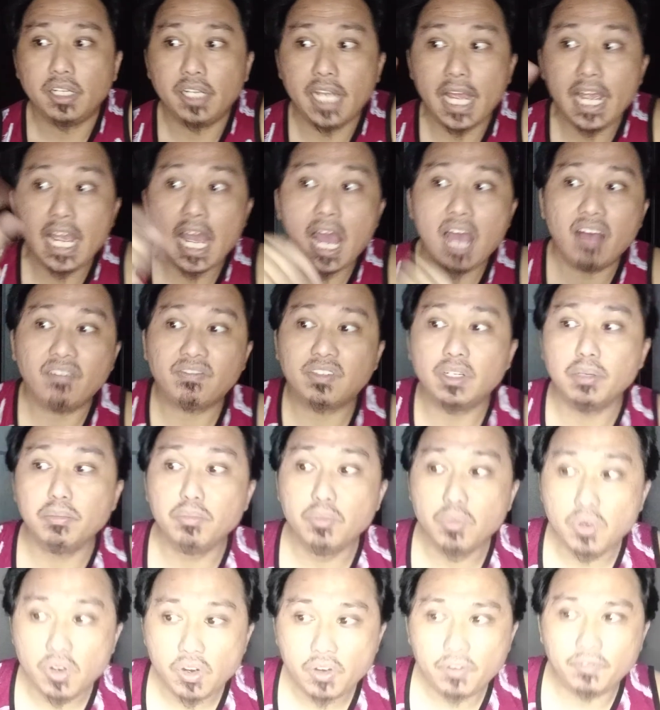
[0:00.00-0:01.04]
they have
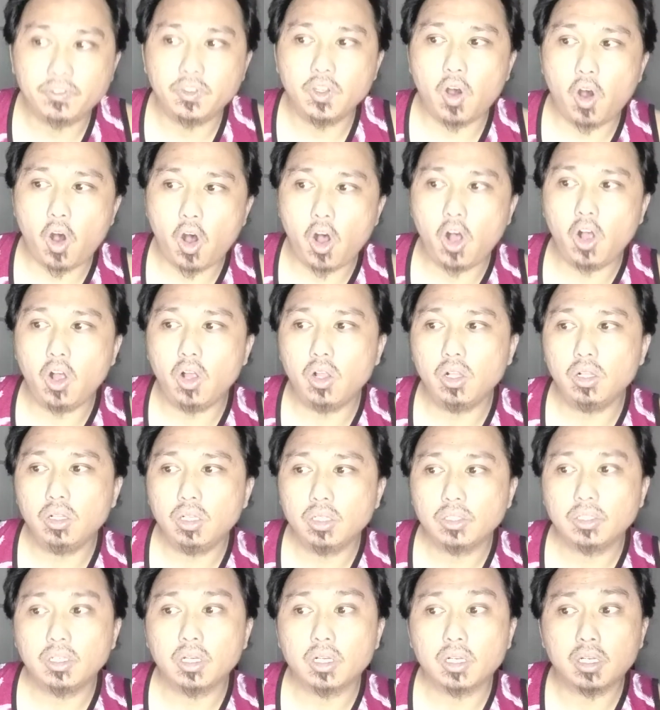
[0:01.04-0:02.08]
removed
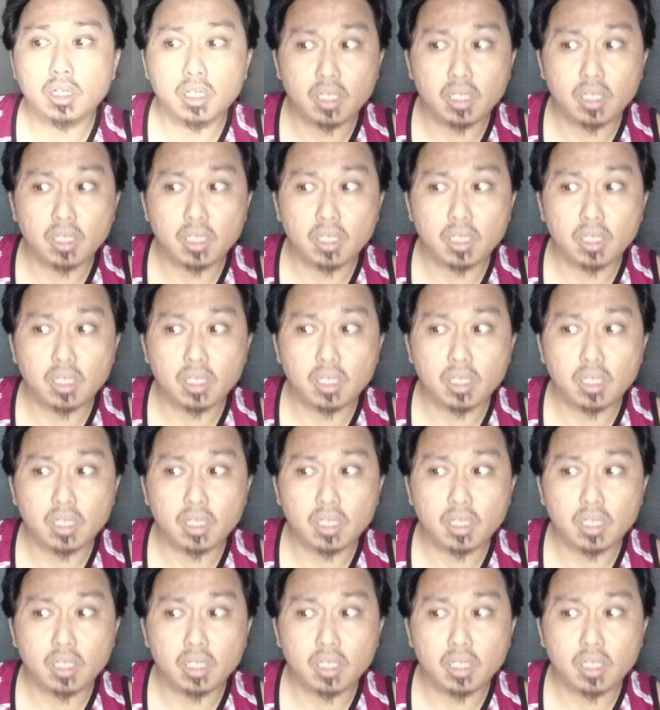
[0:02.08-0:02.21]
all the